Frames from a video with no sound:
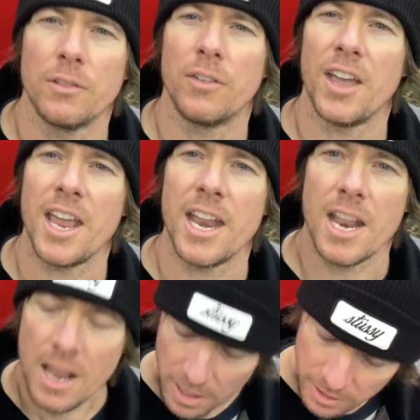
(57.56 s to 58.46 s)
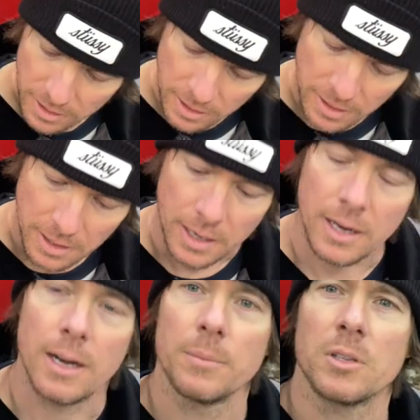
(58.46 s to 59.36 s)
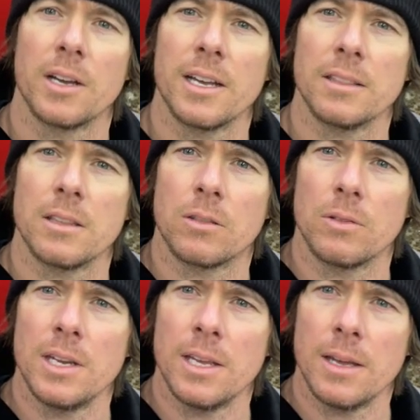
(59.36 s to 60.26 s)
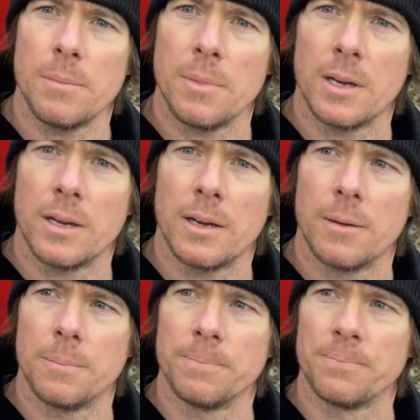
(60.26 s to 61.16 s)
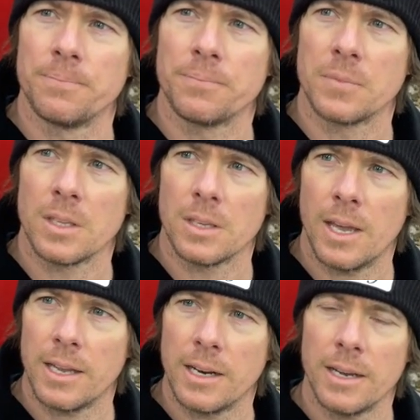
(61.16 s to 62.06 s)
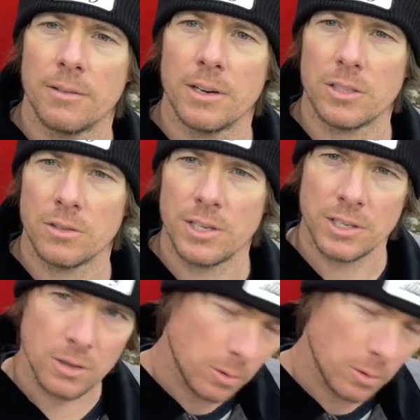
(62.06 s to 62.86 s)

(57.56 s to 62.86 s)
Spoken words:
faded. So I got 3M headlight restoration